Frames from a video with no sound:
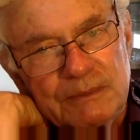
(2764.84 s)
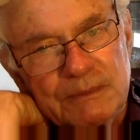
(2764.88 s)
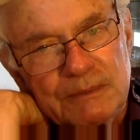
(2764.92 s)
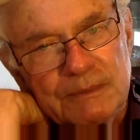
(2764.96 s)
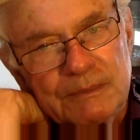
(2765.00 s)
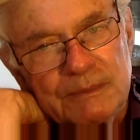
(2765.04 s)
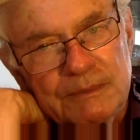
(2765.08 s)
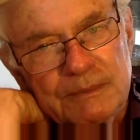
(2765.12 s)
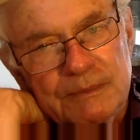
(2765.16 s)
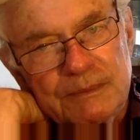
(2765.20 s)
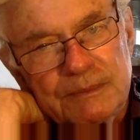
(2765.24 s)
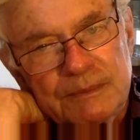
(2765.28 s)
mm
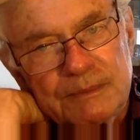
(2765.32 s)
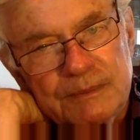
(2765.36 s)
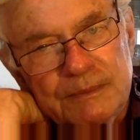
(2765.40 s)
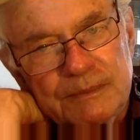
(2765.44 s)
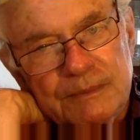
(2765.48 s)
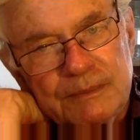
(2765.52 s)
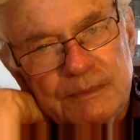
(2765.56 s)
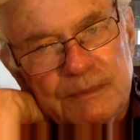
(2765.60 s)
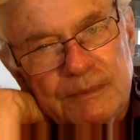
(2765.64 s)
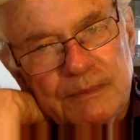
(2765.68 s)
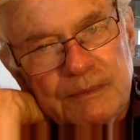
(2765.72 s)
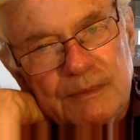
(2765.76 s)

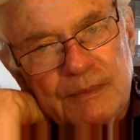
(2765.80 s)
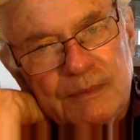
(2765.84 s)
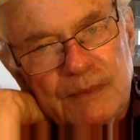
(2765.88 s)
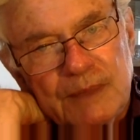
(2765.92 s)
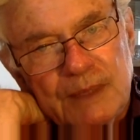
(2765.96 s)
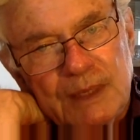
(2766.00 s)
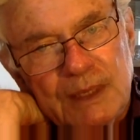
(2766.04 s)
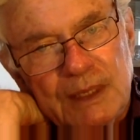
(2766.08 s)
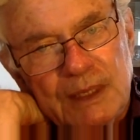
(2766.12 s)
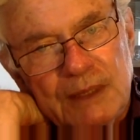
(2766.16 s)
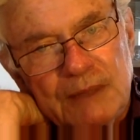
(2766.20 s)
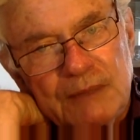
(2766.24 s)

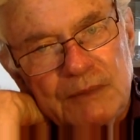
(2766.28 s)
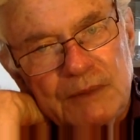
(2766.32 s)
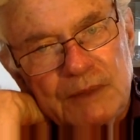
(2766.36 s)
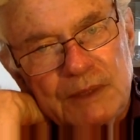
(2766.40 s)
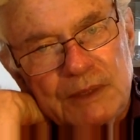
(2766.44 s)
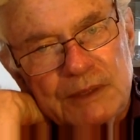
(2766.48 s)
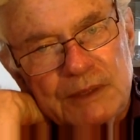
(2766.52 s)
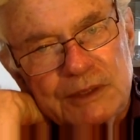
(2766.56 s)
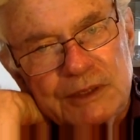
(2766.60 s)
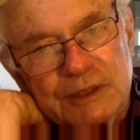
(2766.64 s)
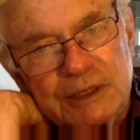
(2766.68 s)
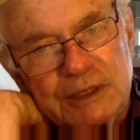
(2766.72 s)
-hmm. in mm-hmm.
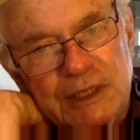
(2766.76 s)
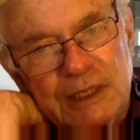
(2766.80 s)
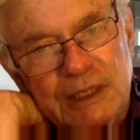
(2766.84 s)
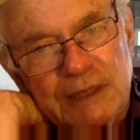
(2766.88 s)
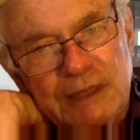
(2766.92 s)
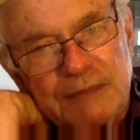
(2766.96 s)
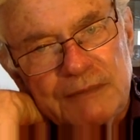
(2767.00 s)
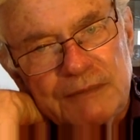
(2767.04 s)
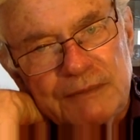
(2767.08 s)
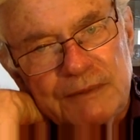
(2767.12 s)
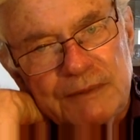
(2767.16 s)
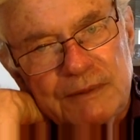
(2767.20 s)
real
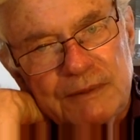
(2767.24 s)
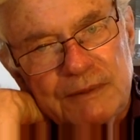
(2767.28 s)
stuff.